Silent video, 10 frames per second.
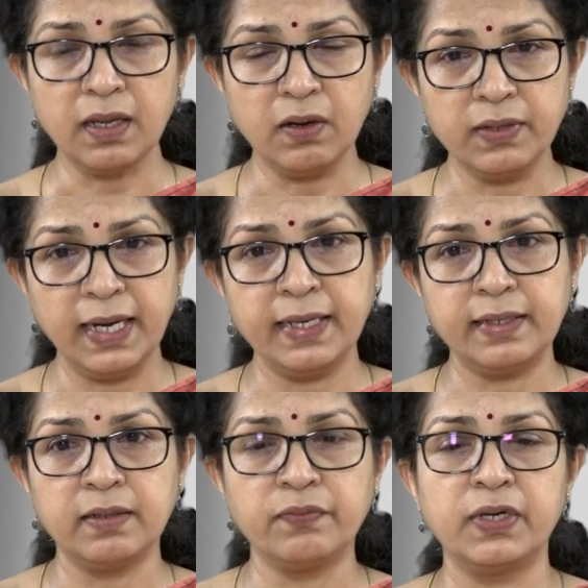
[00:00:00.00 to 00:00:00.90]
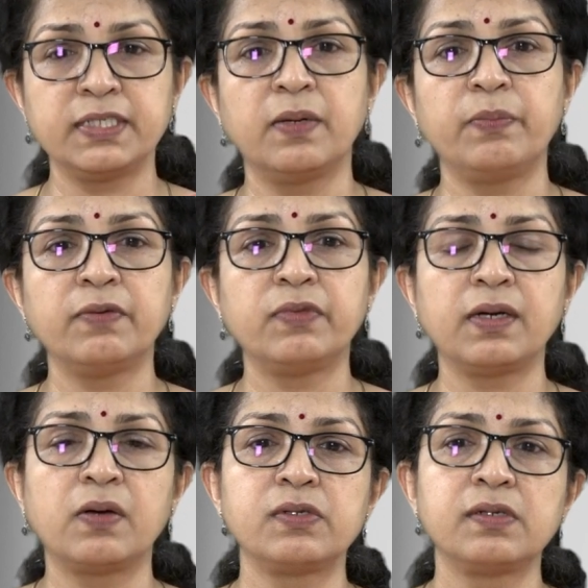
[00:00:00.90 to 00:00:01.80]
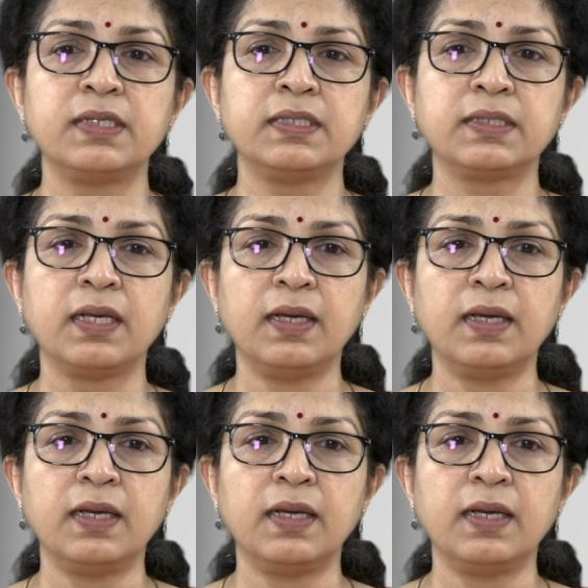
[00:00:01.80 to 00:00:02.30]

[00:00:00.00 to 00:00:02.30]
for example, if the counselor is